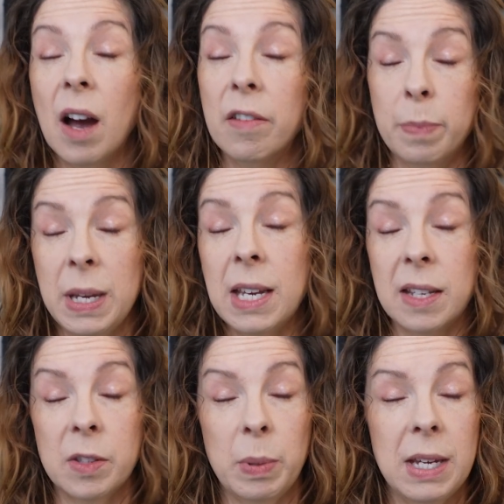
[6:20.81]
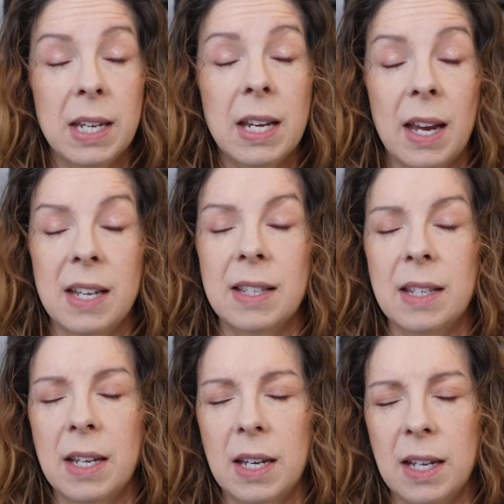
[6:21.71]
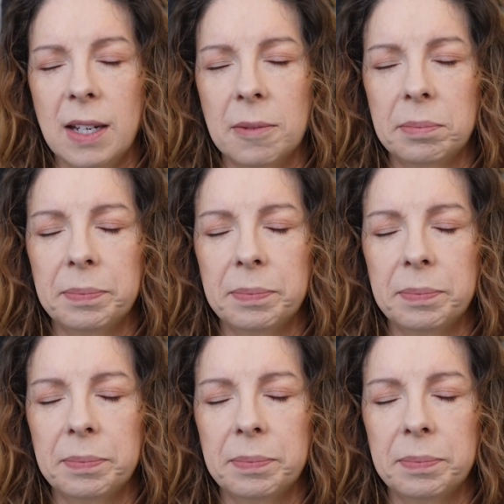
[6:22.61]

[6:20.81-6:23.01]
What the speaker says: of peace, P-E-A-C-E.